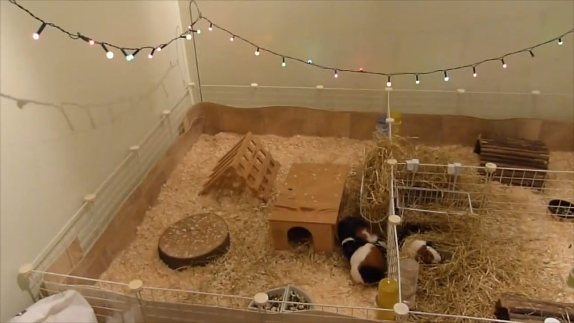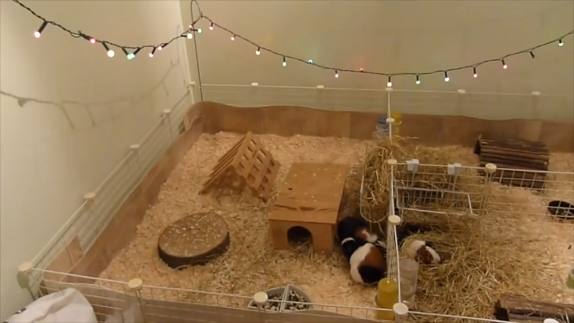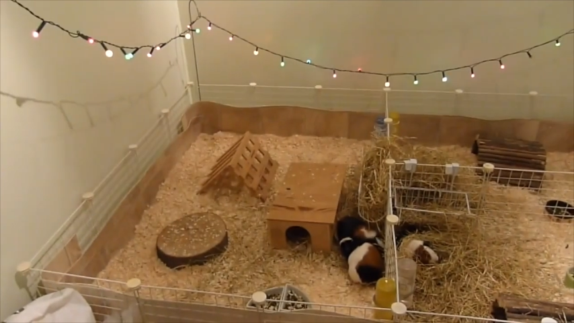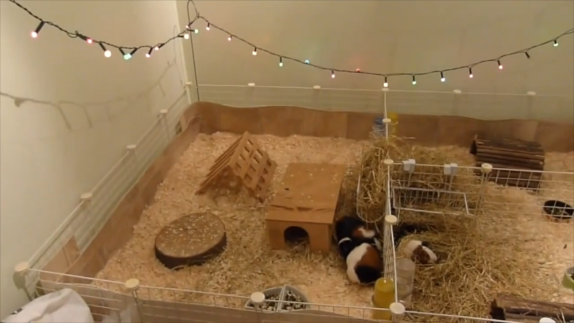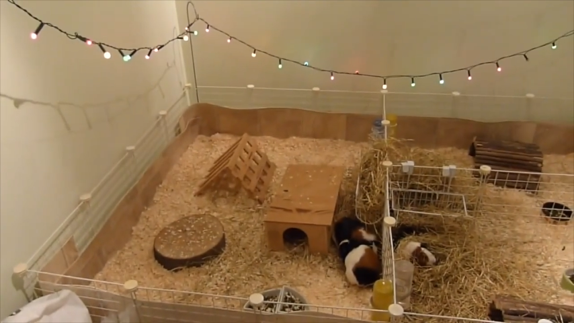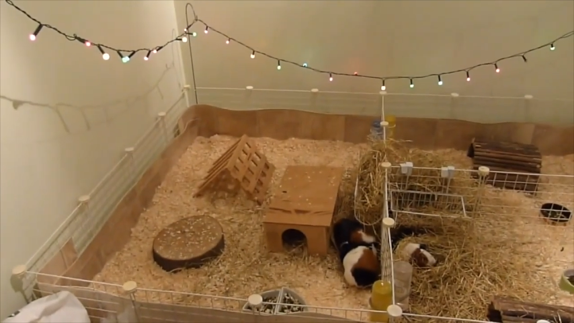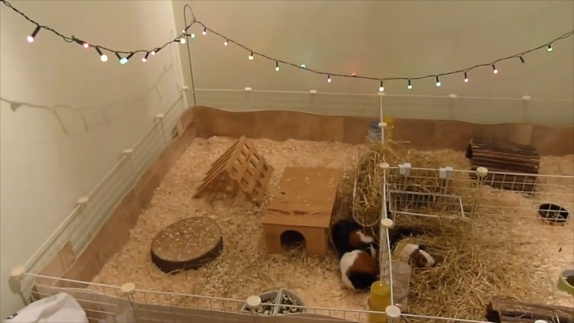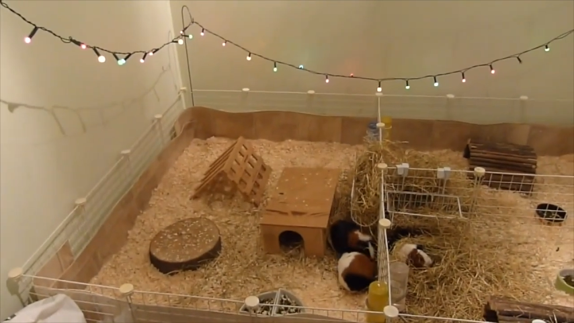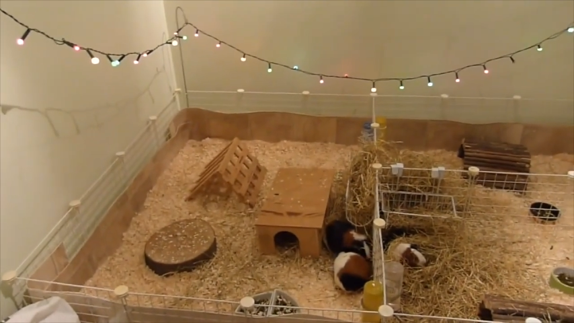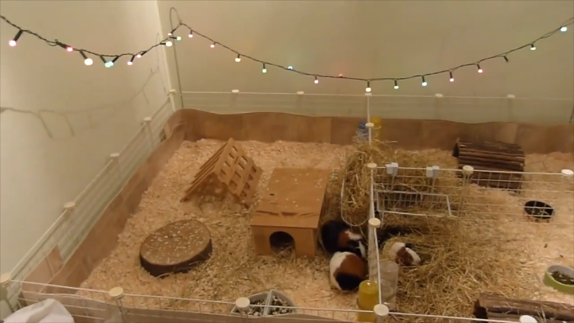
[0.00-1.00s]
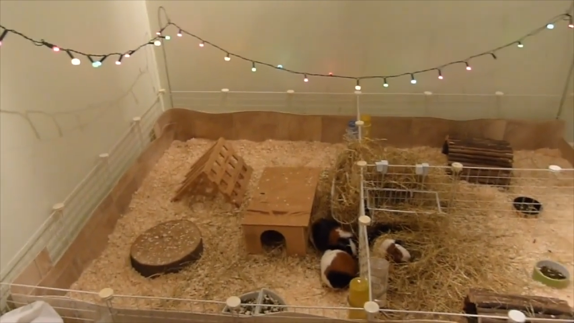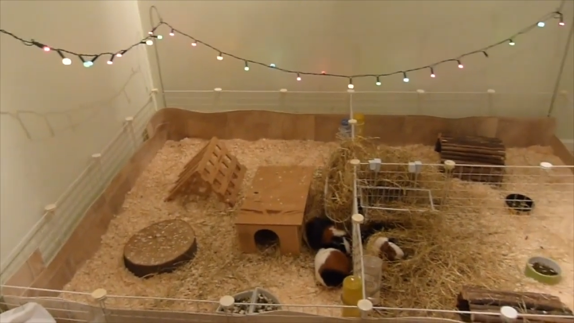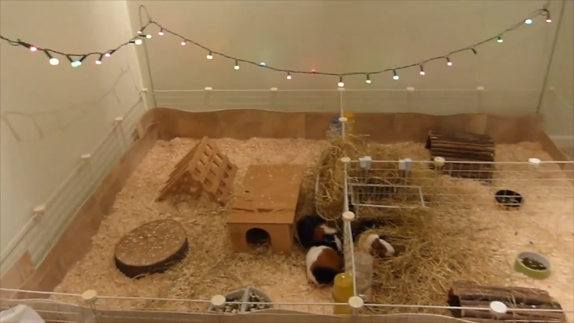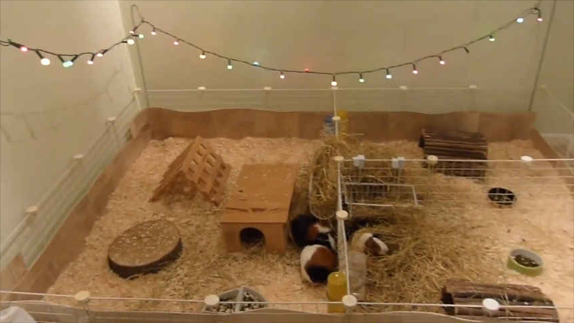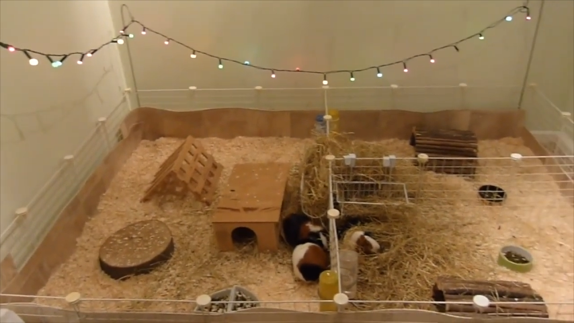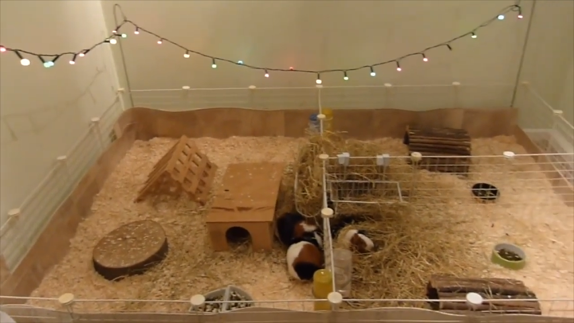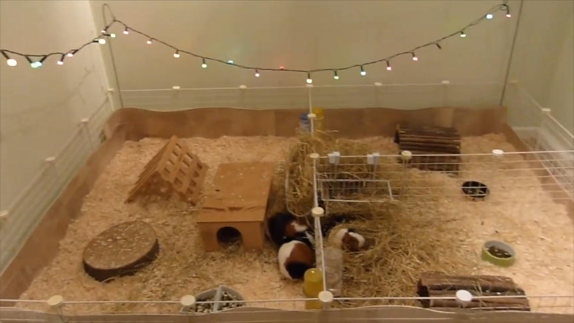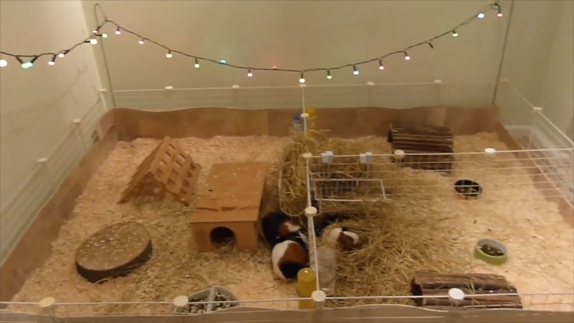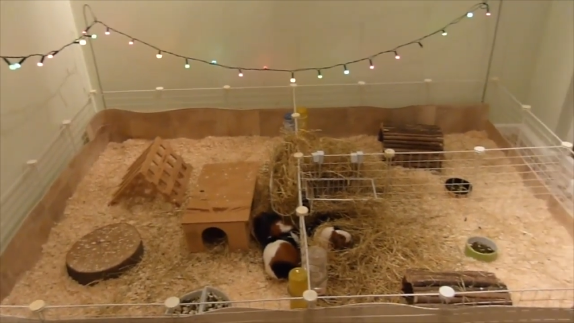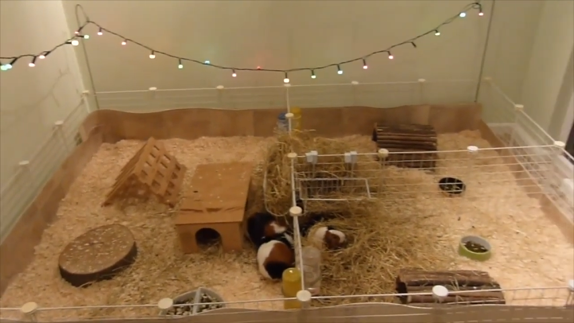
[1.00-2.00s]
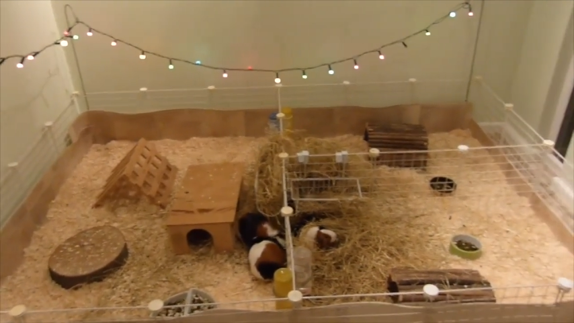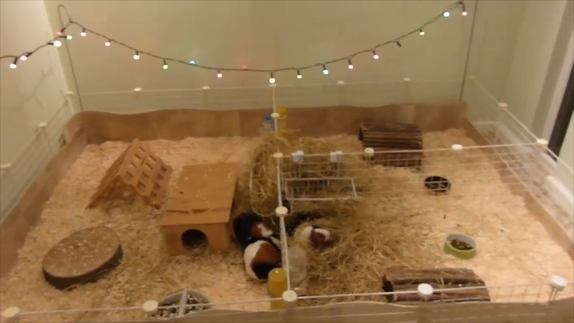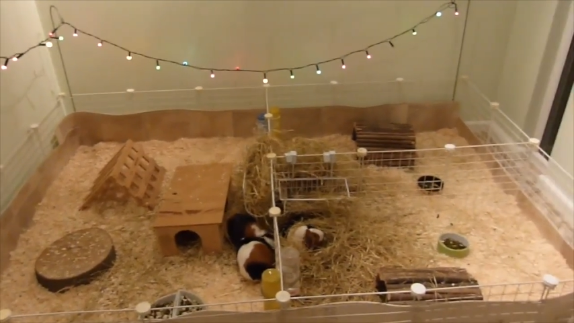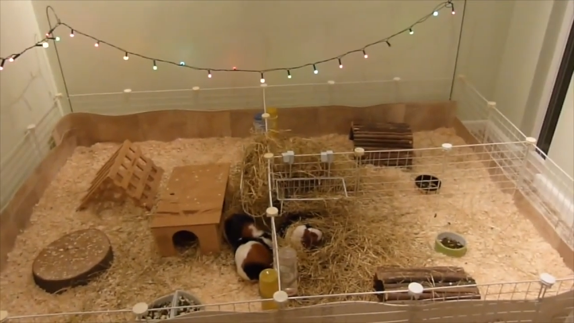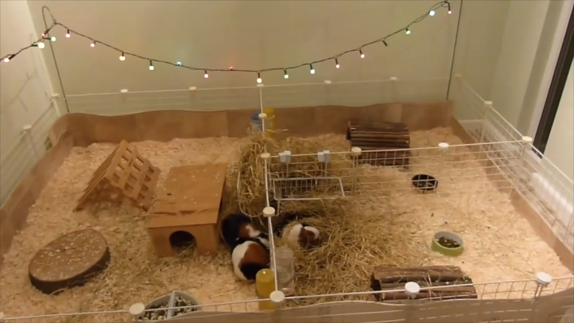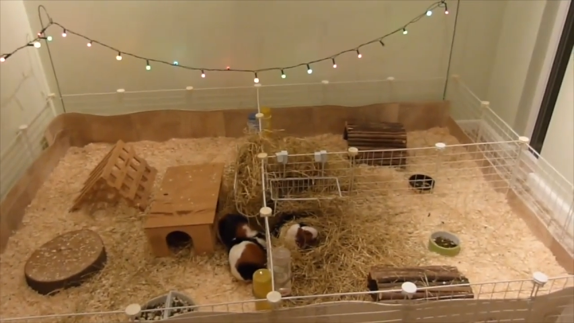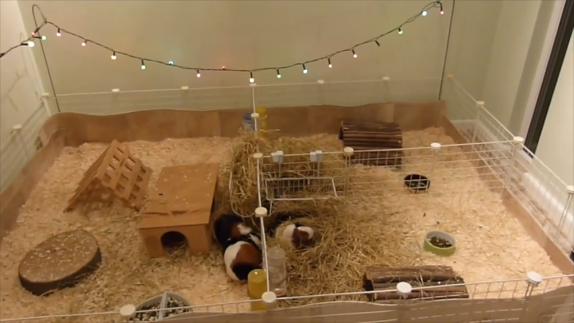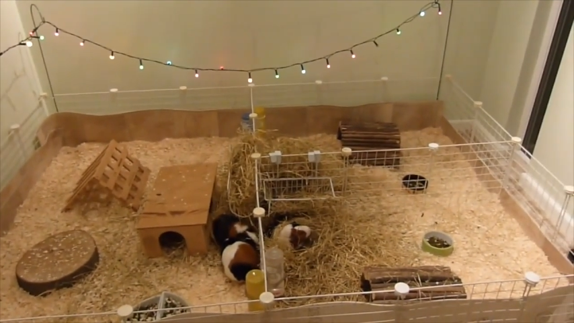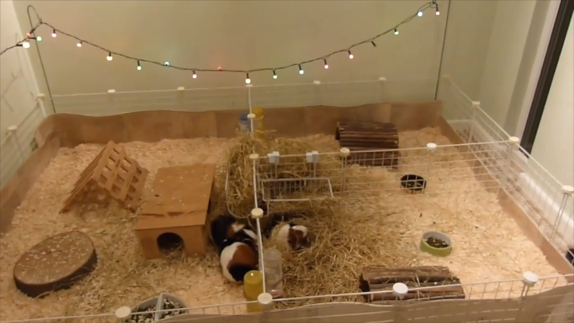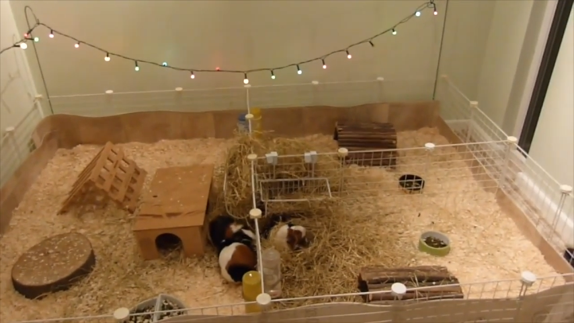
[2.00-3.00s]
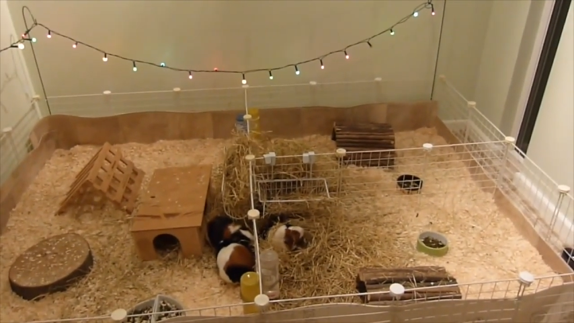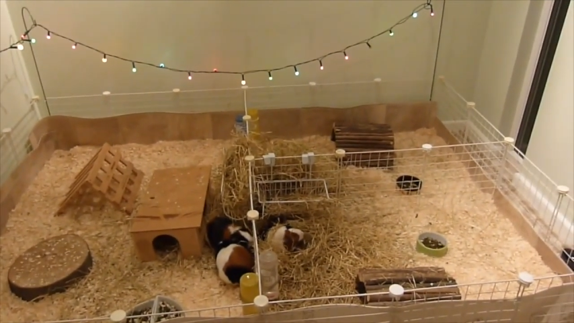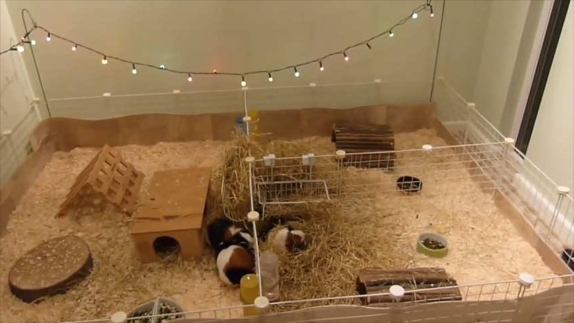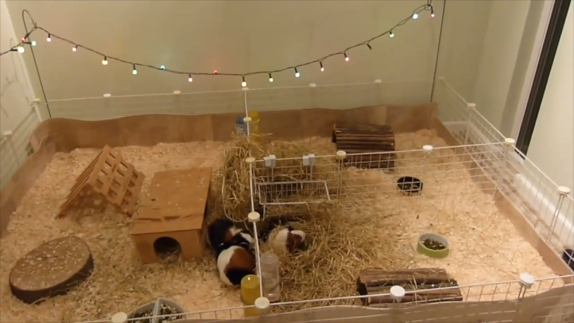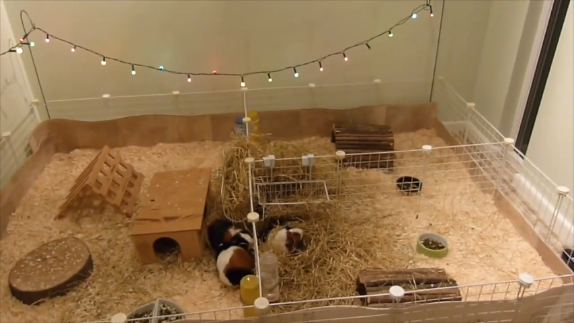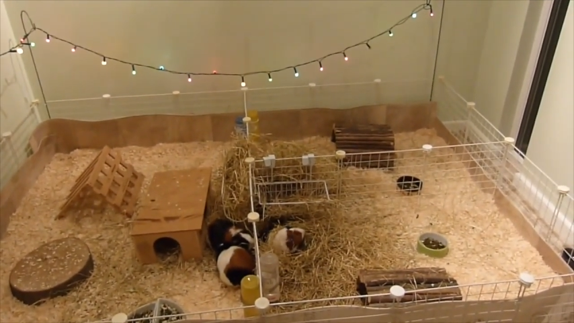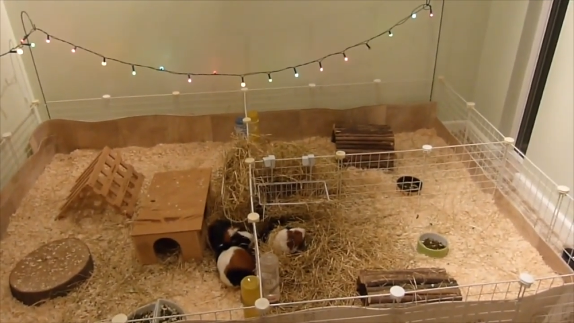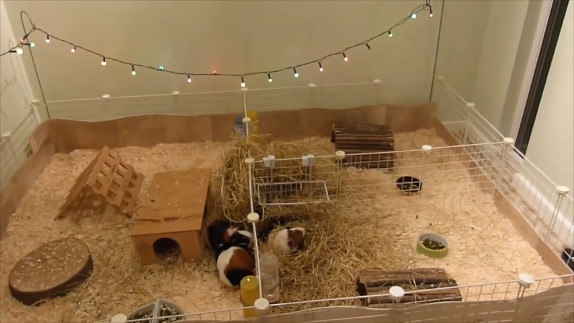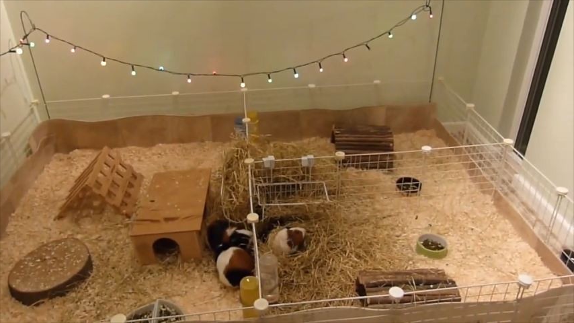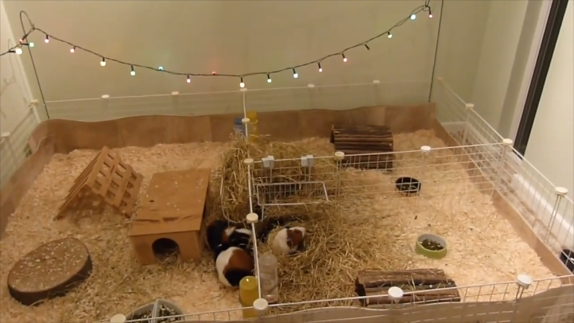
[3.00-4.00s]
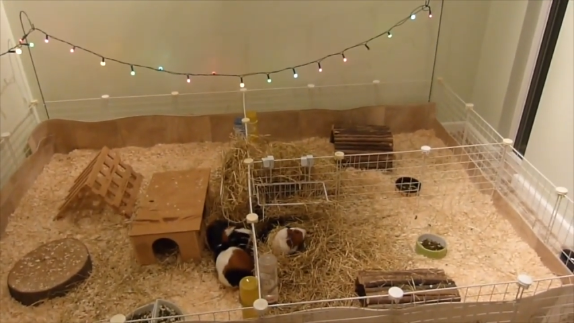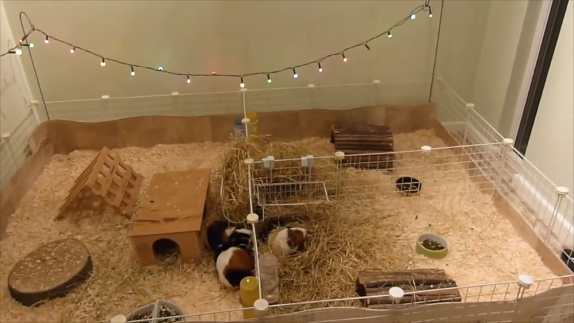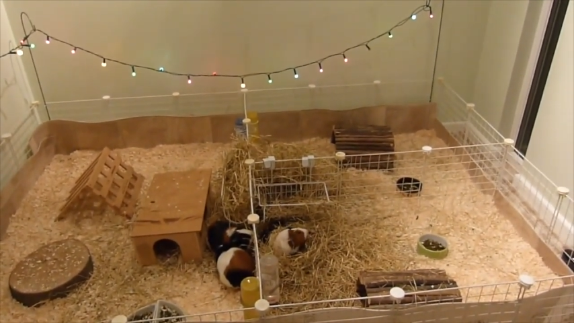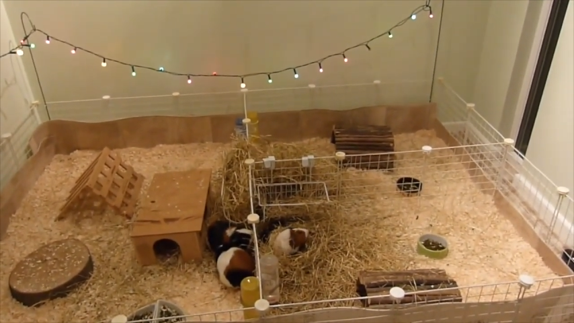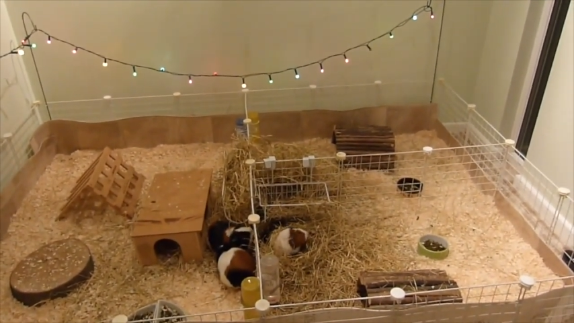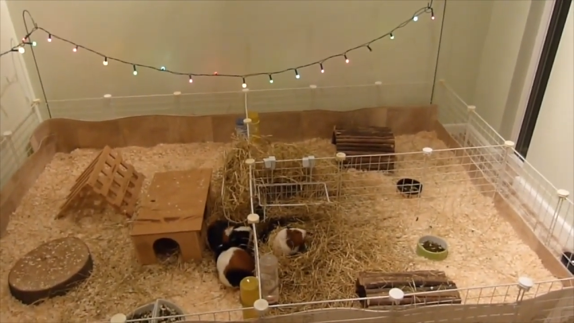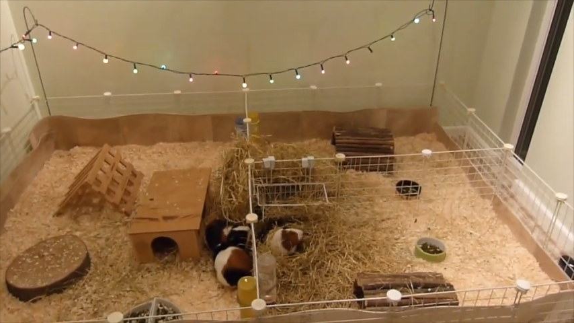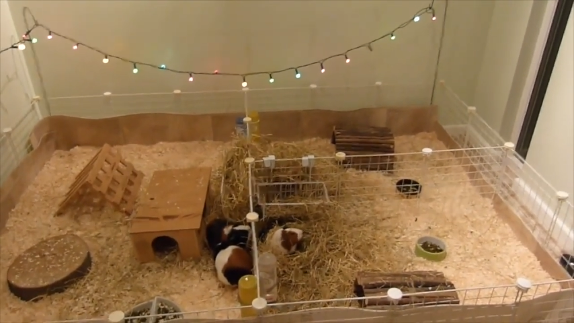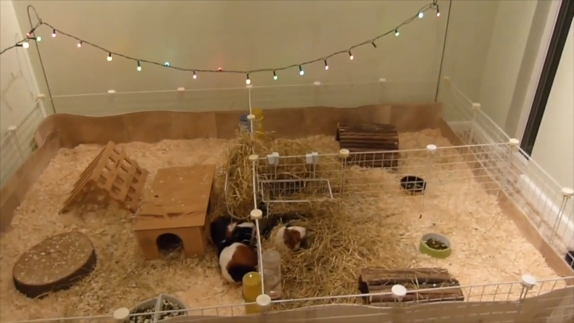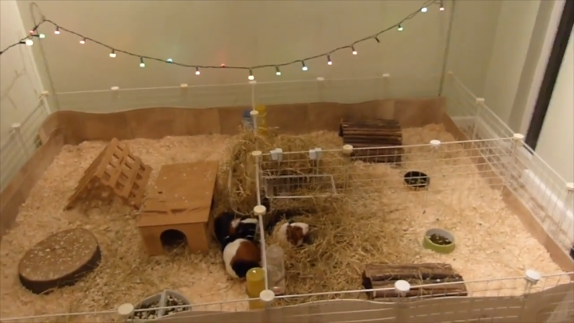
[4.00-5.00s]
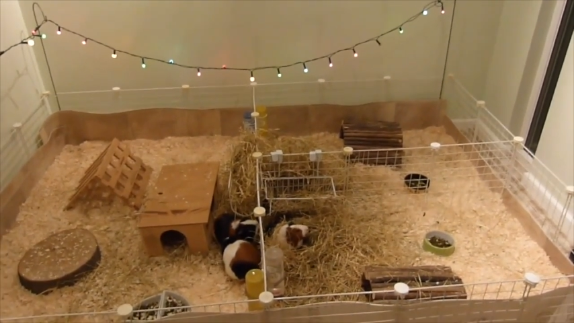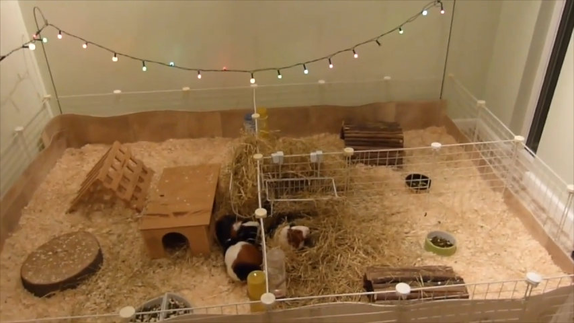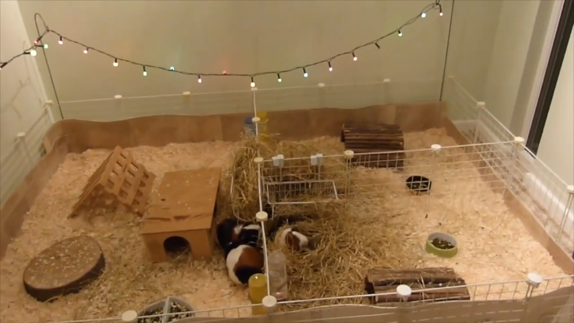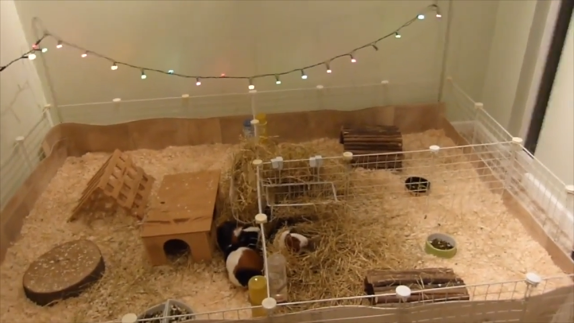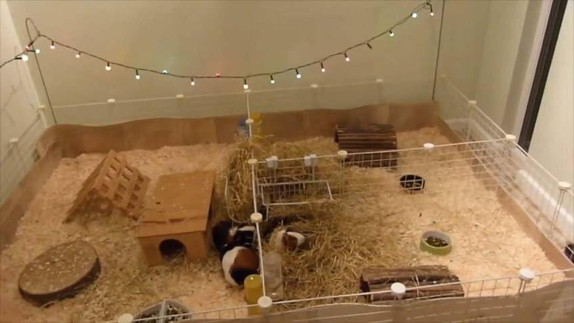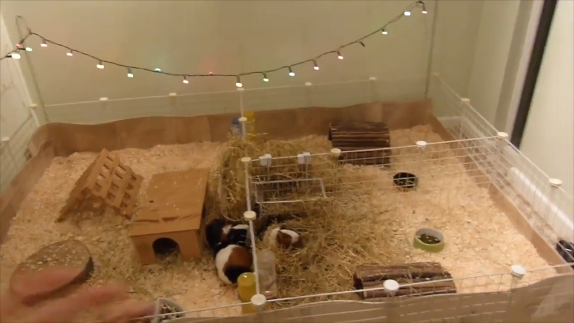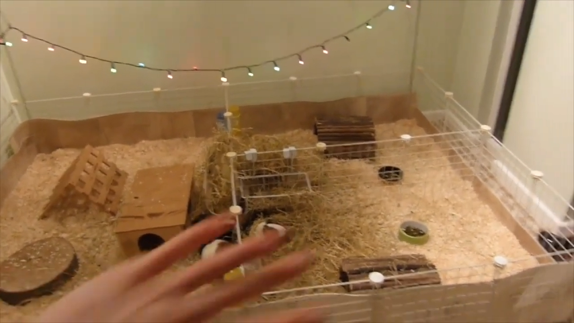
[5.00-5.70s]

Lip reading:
No face is visible, so there are no lips to read.